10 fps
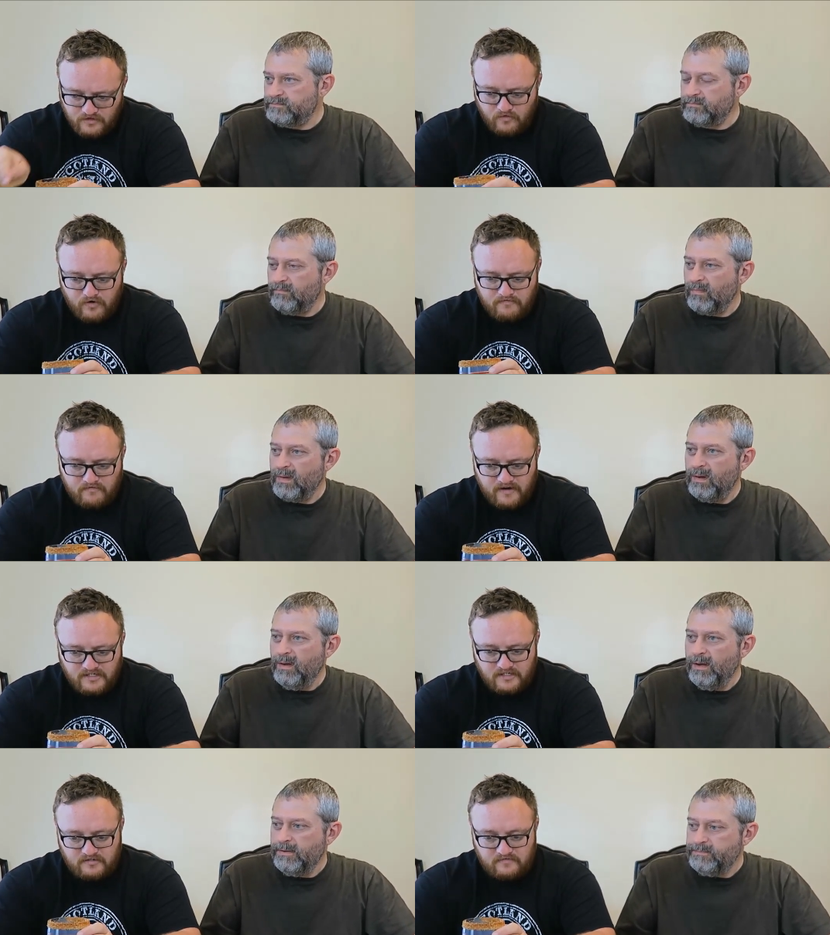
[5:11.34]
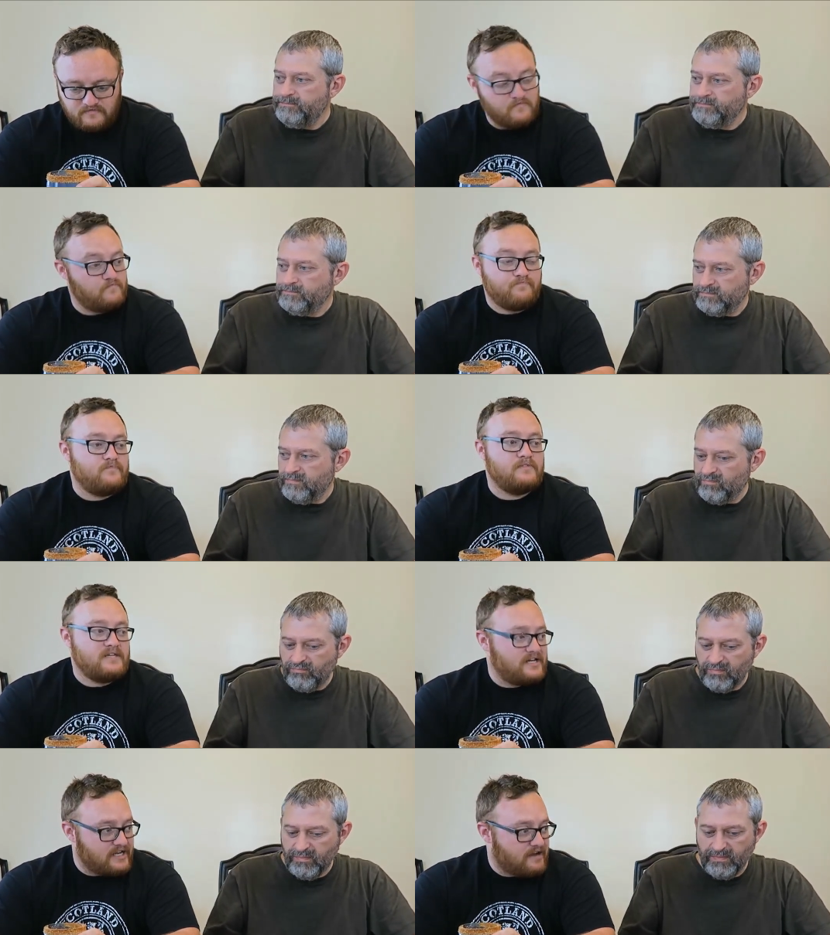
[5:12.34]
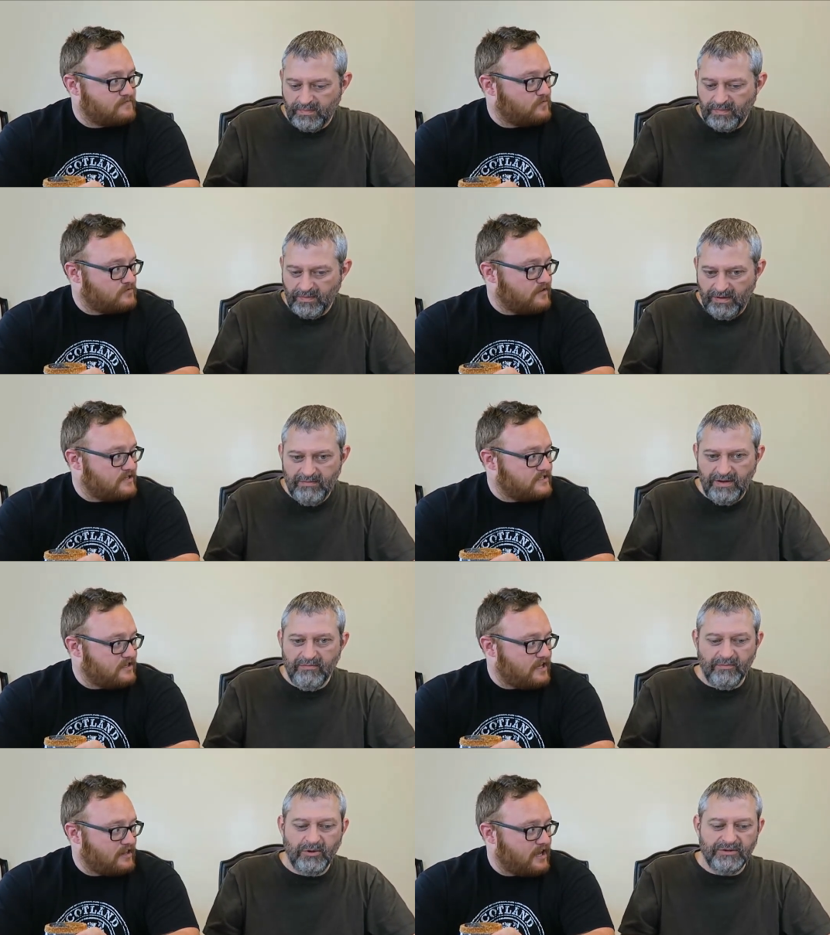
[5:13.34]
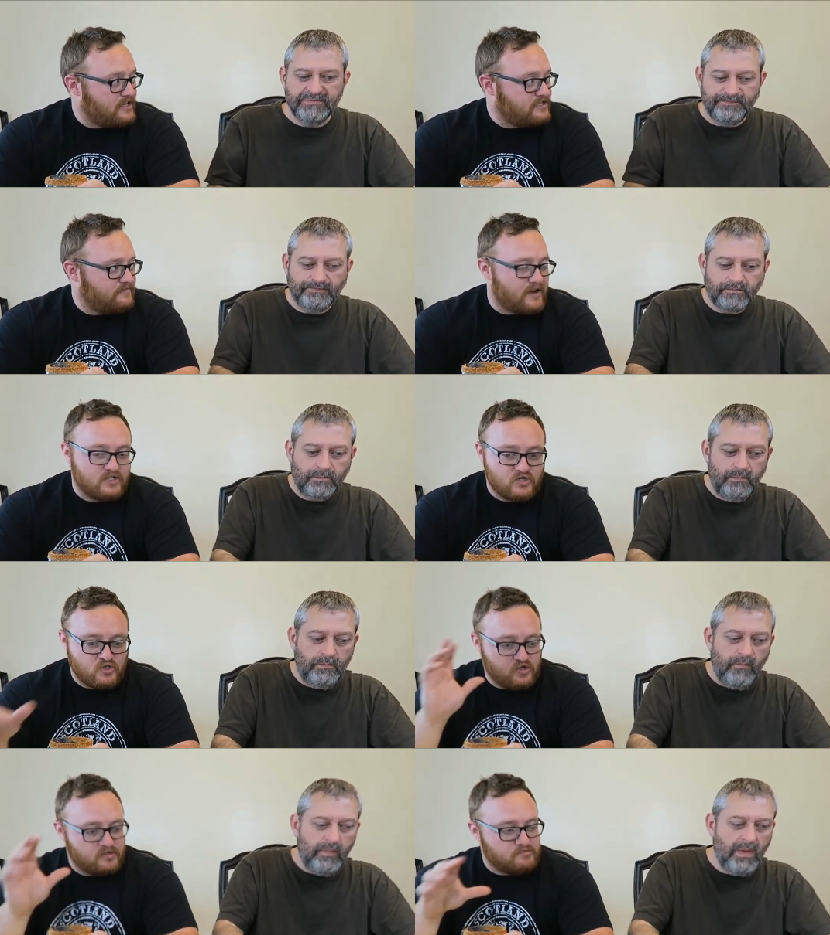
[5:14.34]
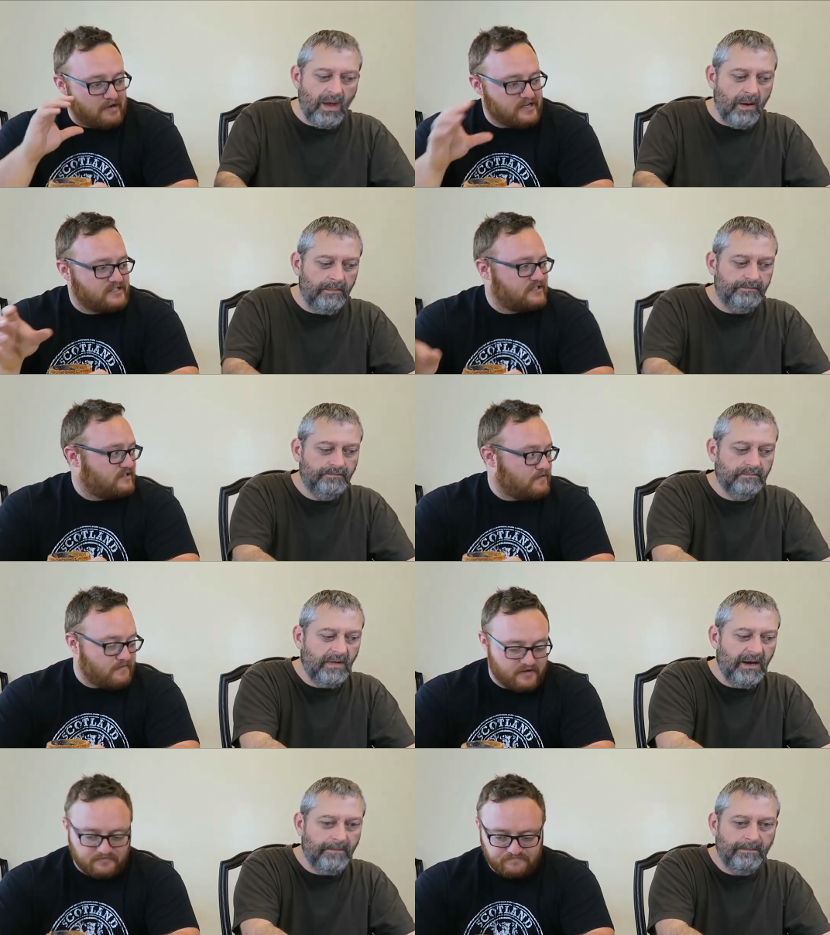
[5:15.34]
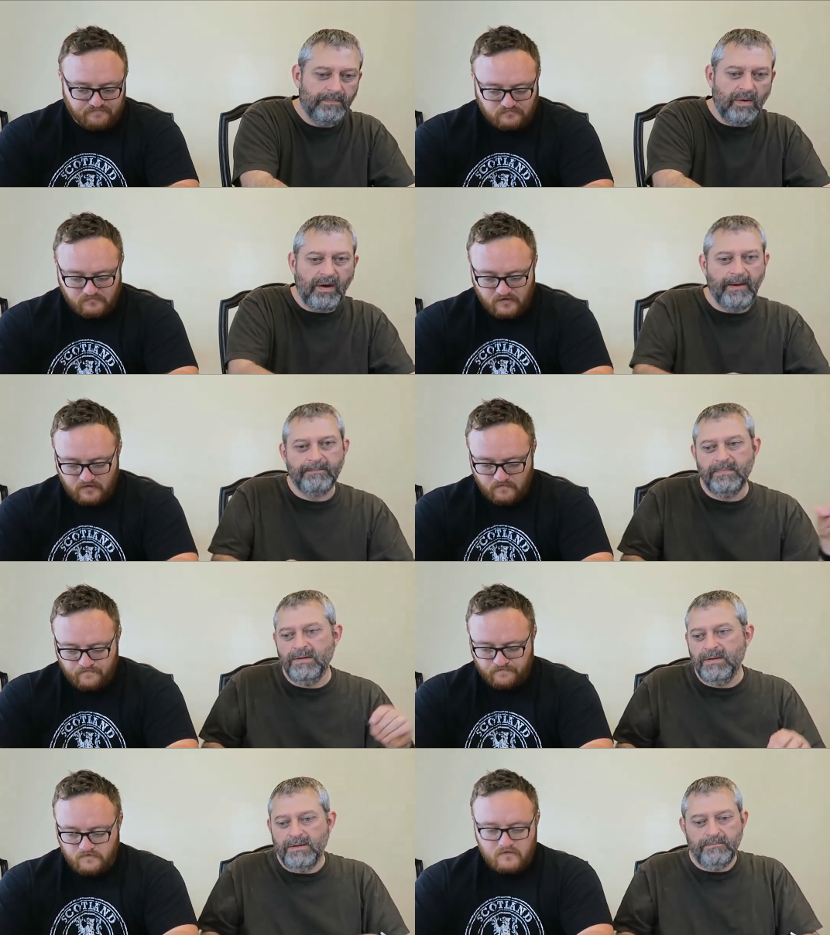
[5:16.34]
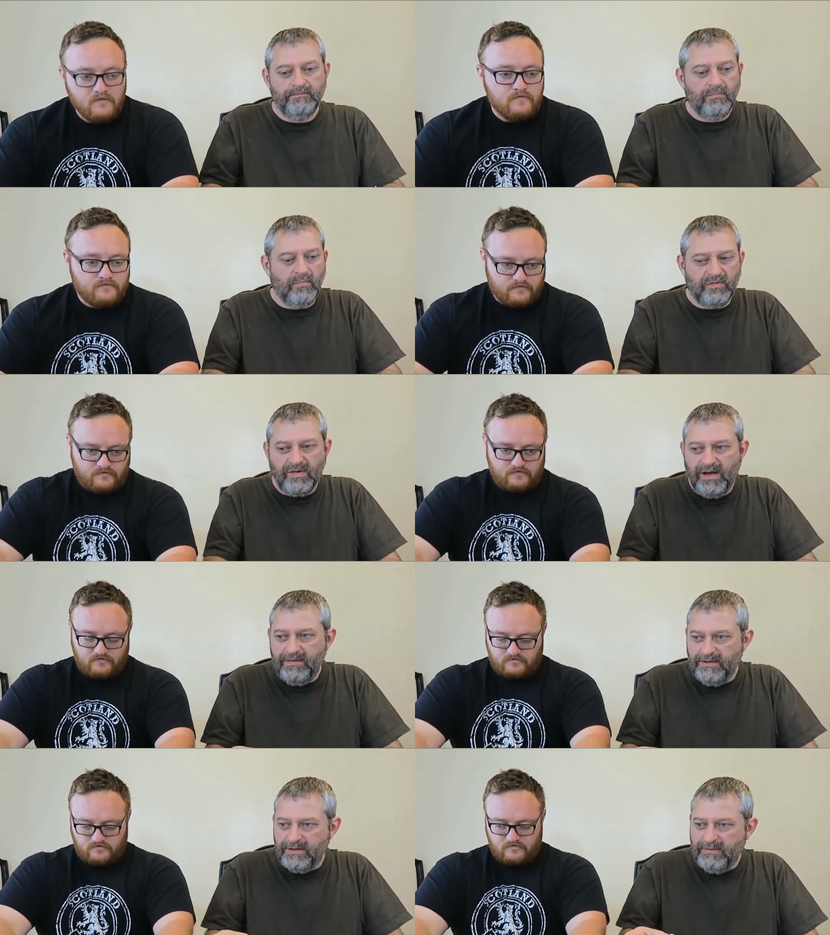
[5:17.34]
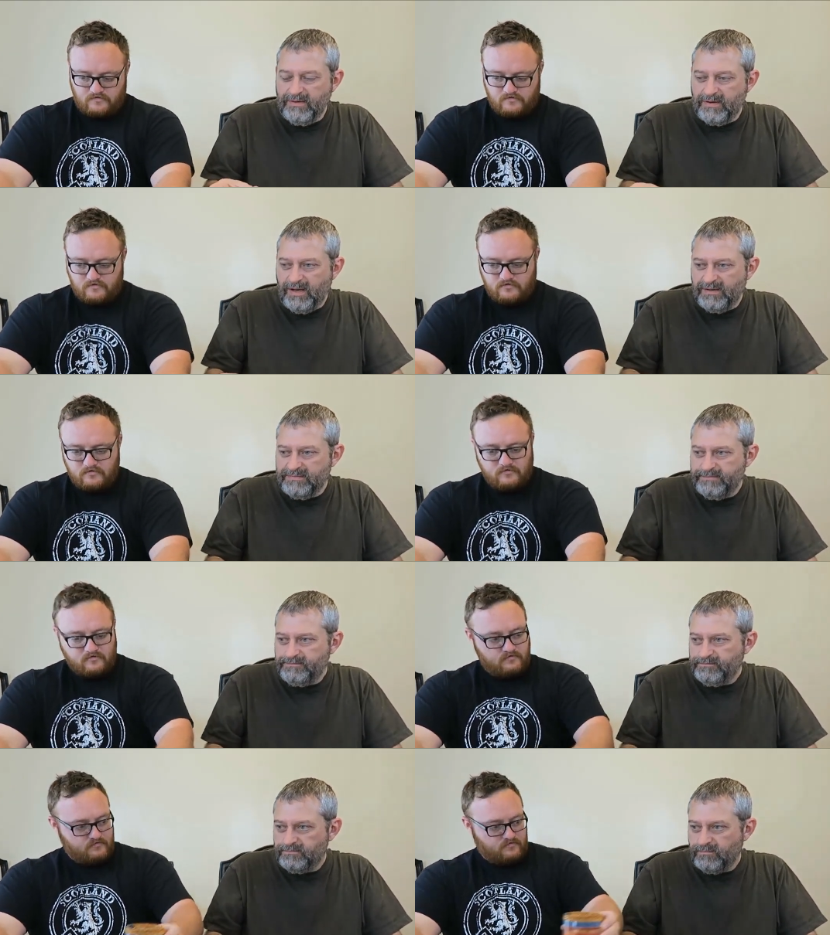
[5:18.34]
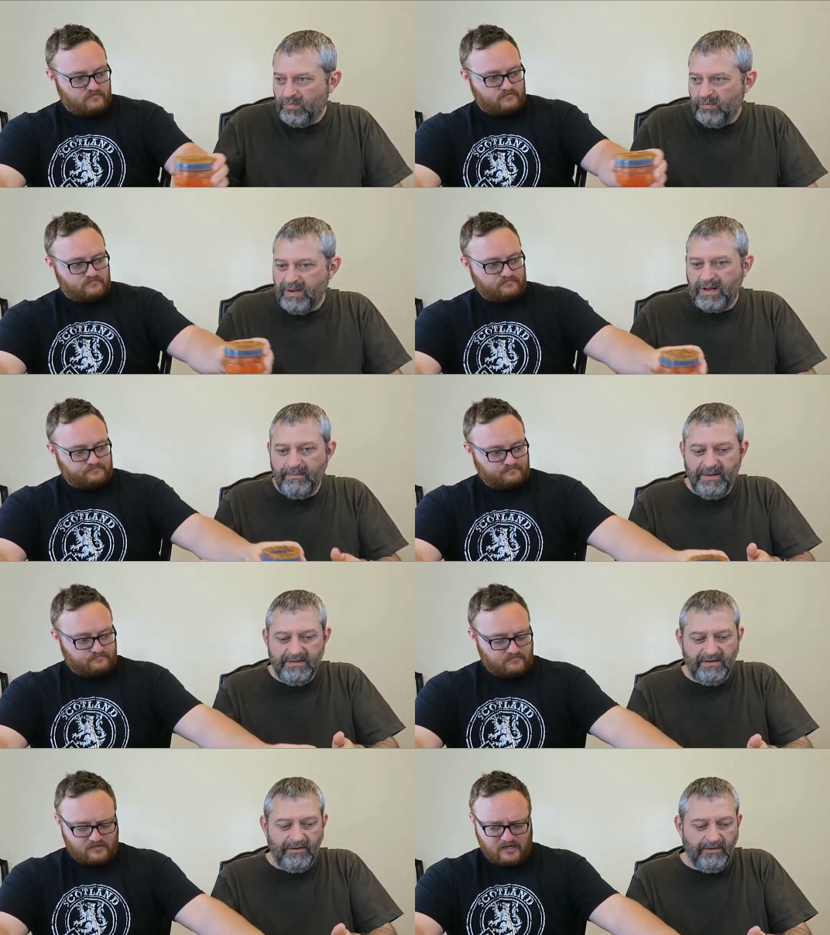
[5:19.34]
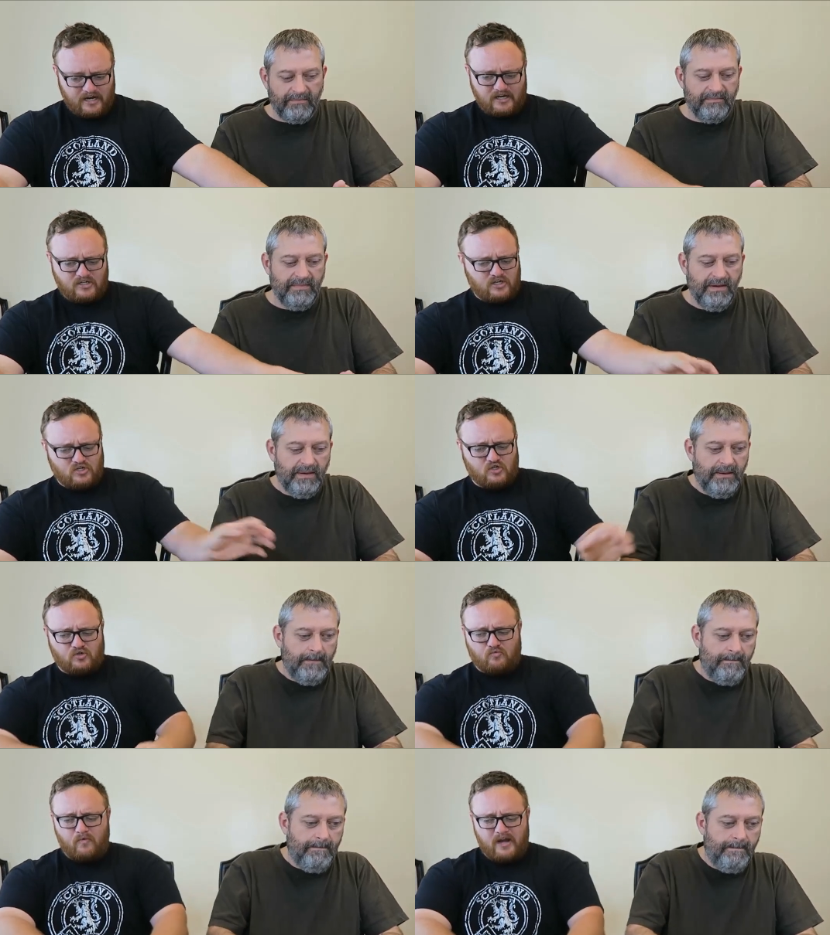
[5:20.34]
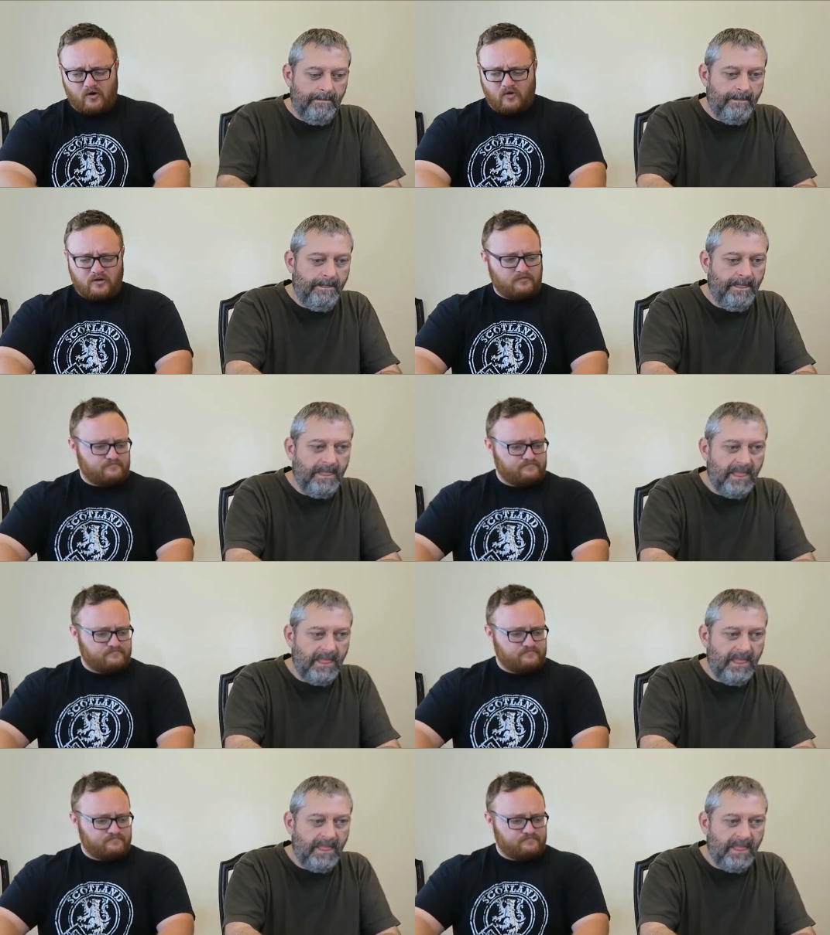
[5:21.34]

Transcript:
Speaker 1: the rimmer makes it ten times more spicy. Like, like as if I just shook spices in my Yeah.
Speaker 2: Okay. We'll slide it here. Give me your glass. You're making a mess on our. And it's, it's just weird. Okay.